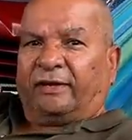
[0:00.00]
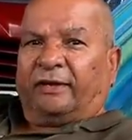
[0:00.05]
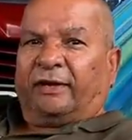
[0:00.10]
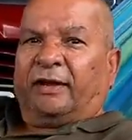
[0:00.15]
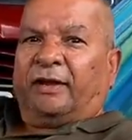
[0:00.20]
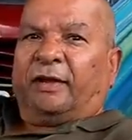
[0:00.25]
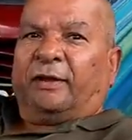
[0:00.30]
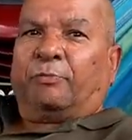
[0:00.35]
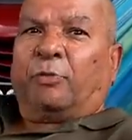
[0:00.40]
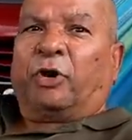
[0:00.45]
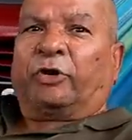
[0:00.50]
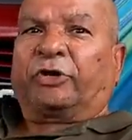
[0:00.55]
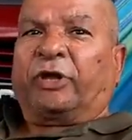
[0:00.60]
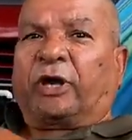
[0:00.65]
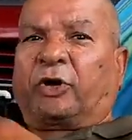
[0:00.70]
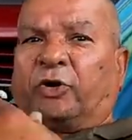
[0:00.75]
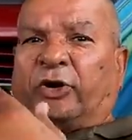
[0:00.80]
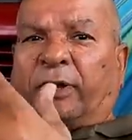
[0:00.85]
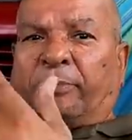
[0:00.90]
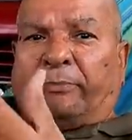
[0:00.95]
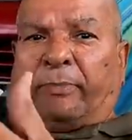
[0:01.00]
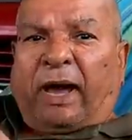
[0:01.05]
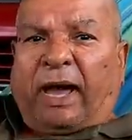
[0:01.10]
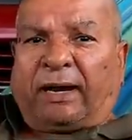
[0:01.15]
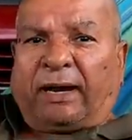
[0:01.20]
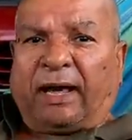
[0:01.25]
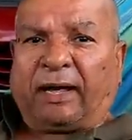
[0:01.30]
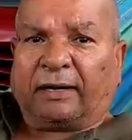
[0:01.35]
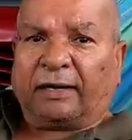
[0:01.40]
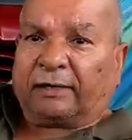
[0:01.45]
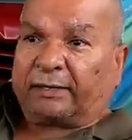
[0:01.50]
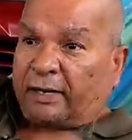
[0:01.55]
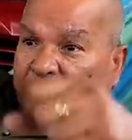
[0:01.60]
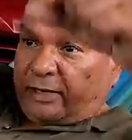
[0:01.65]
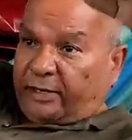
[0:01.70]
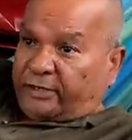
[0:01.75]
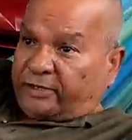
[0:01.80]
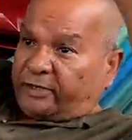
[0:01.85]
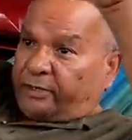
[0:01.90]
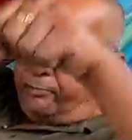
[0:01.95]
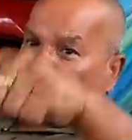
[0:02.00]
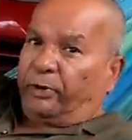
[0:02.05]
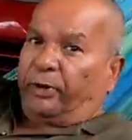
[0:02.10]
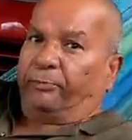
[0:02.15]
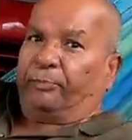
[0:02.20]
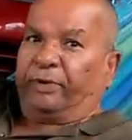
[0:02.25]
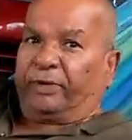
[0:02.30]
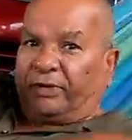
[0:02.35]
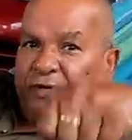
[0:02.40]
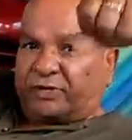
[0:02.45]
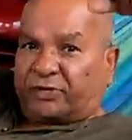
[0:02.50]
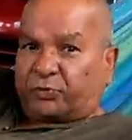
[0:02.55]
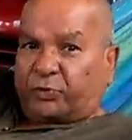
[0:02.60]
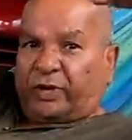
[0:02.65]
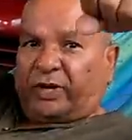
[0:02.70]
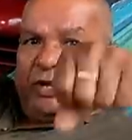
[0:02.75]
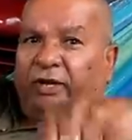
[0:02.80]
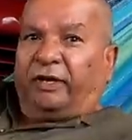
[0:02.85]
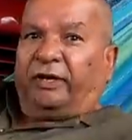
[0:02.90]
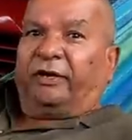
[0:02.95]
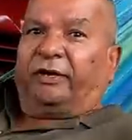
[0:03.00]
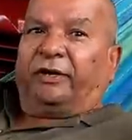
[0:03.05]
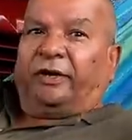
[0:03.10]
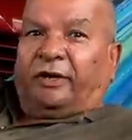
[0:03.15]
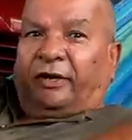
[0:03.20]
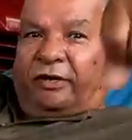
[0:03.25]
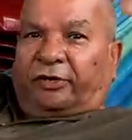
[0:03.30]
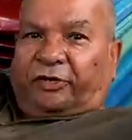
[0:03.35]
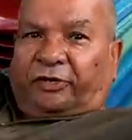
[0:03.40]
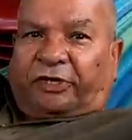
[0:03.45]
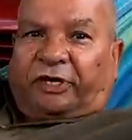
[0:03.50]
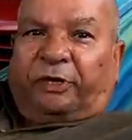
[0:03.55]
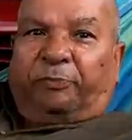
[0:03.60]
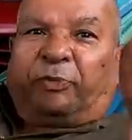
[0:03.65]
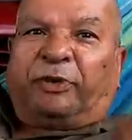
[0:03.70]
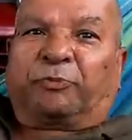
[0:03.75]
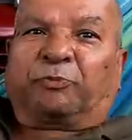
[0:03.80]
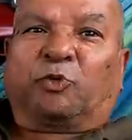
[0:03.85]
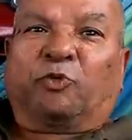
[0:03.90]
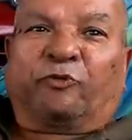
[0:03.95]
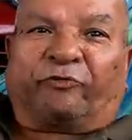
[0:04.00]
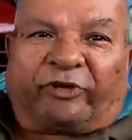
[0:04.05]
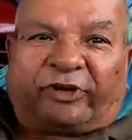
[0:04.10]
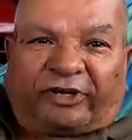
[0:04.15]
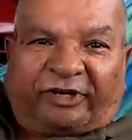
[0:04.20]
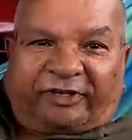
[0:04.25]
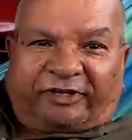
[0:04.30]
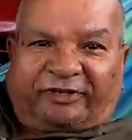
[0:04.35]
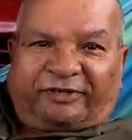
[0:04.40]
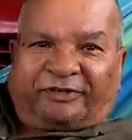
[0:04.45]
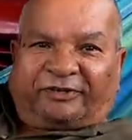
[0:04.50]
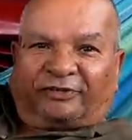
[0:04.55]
Uh-huh. But they could have manhandled it and they used to pump it this way to keep it moving.